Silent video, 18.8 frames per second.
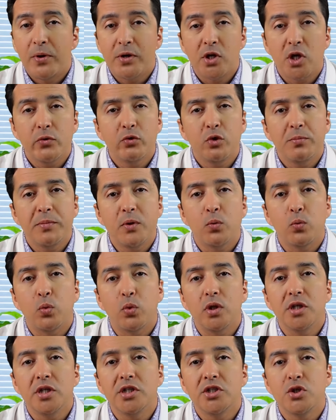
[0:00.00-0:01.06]
but you will be
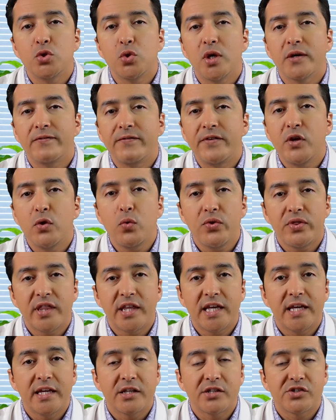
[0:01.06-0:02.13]
willing to do a few
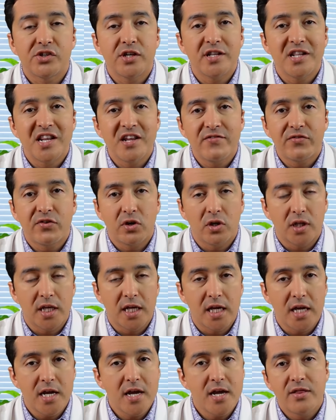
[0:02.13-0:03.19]
things
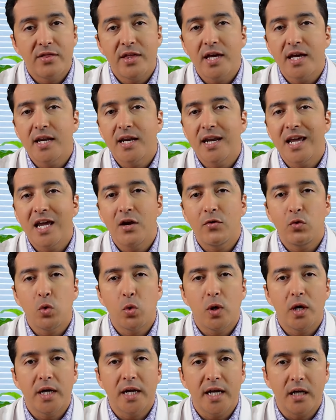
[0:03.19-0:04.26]
differently than
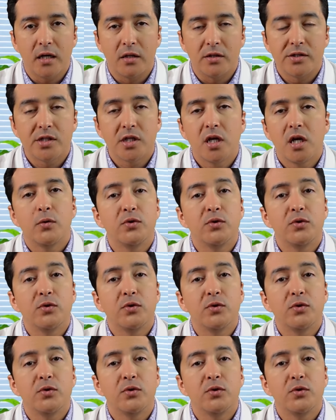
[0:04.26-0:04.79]
everyone else,